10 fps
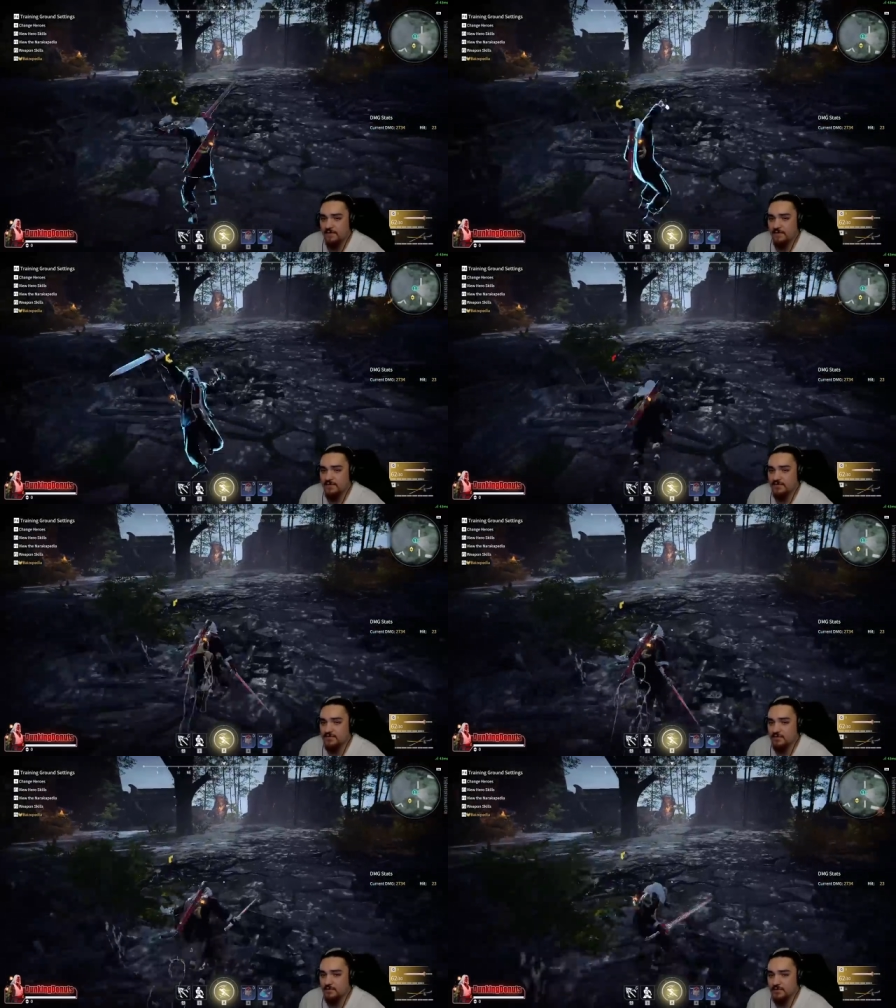than
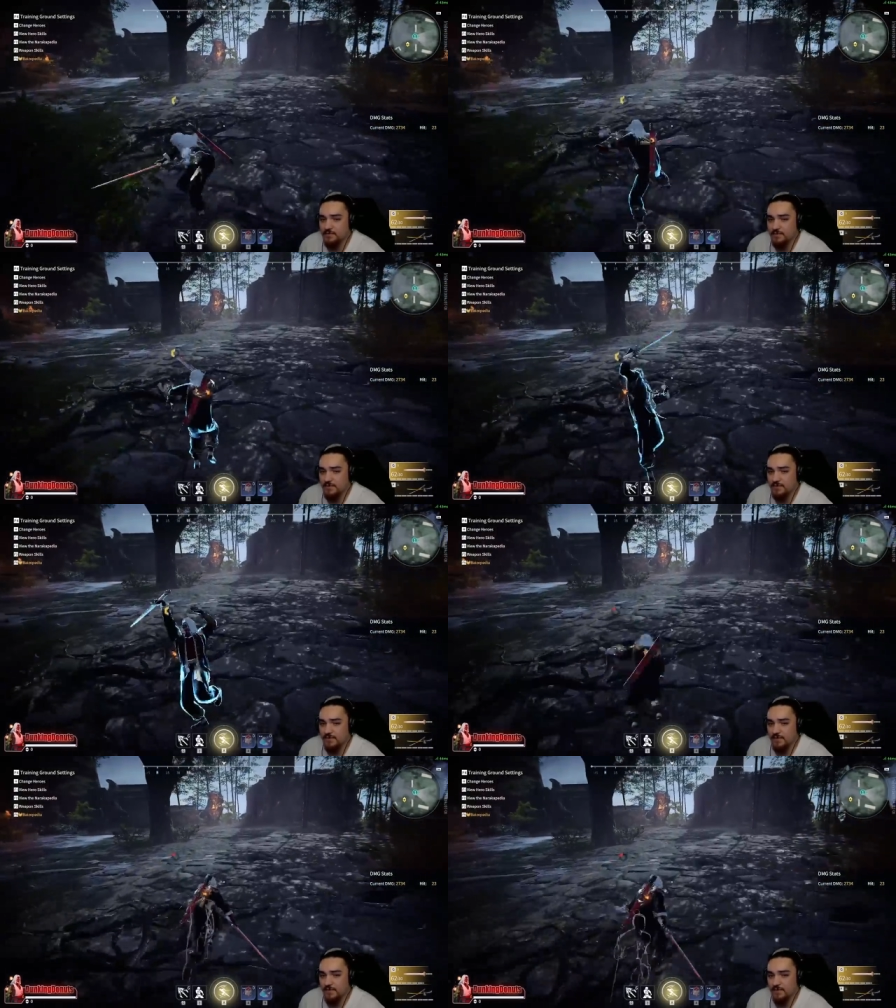just normal
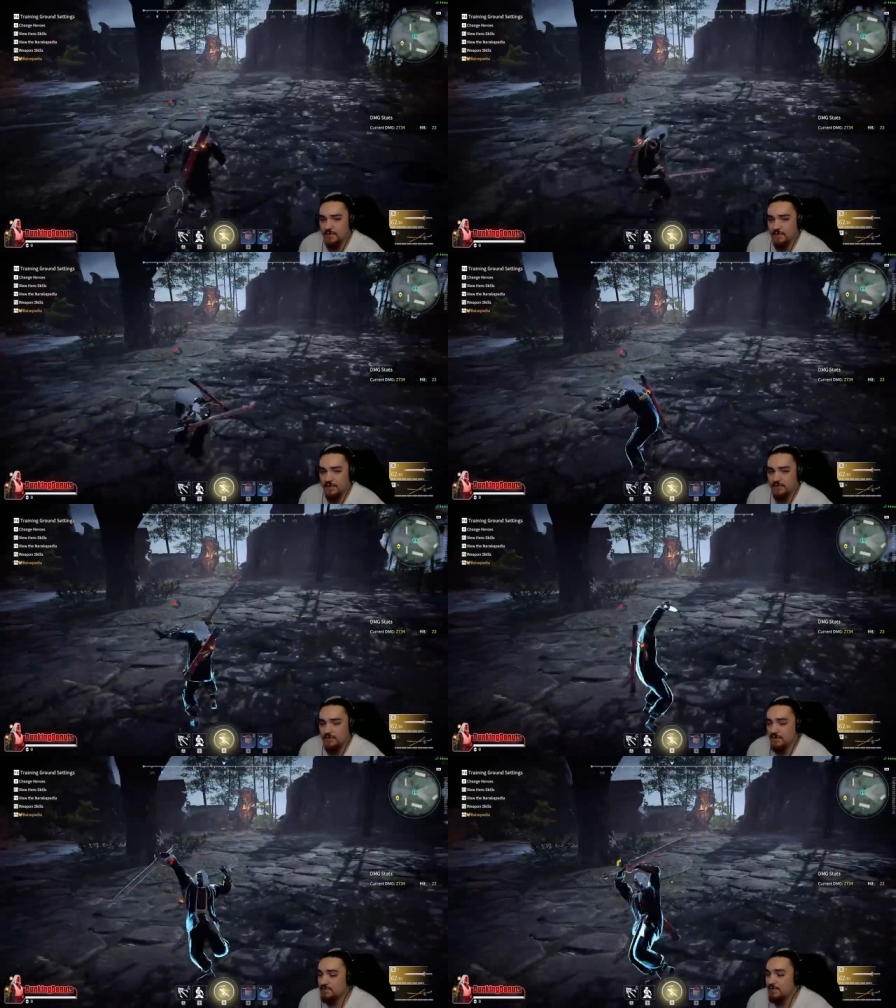sprinting, as
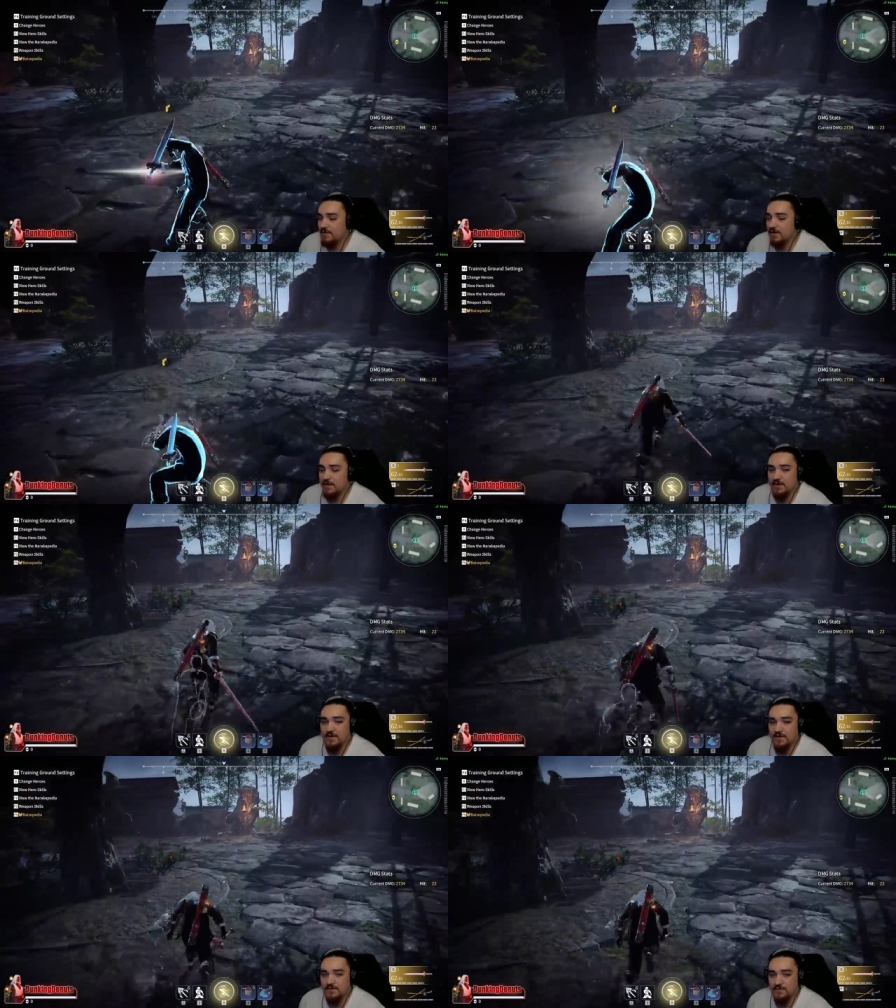well as being a
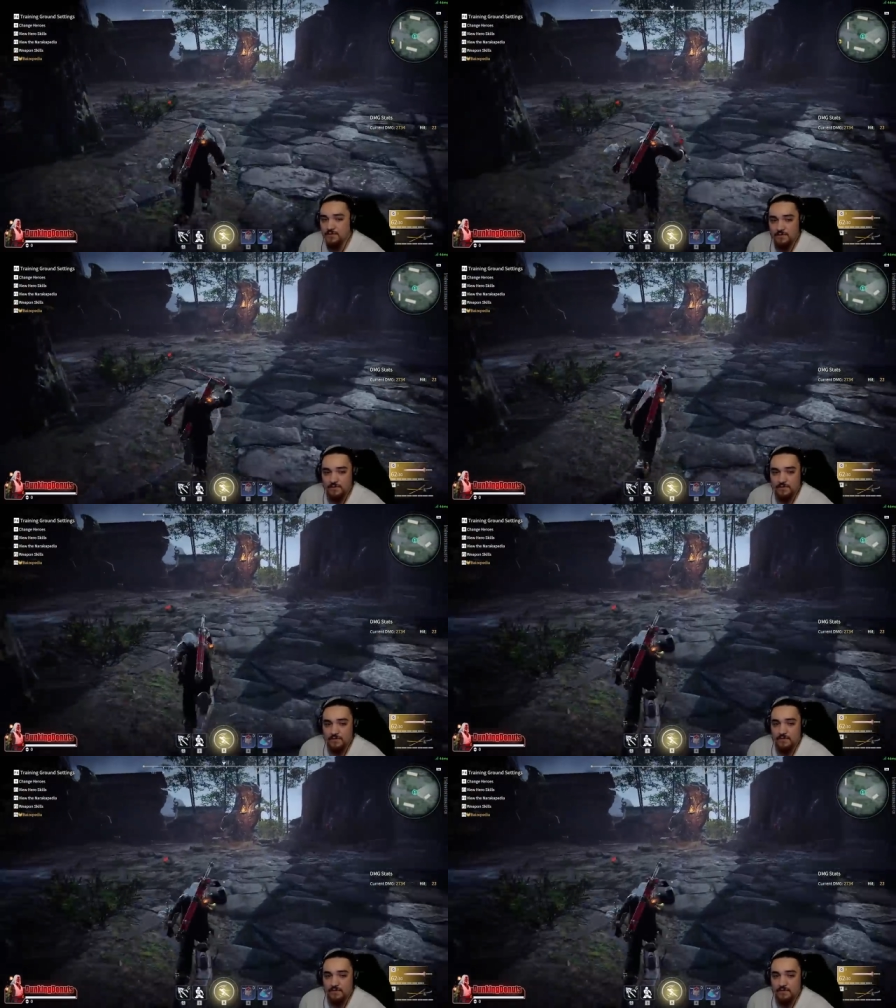key tool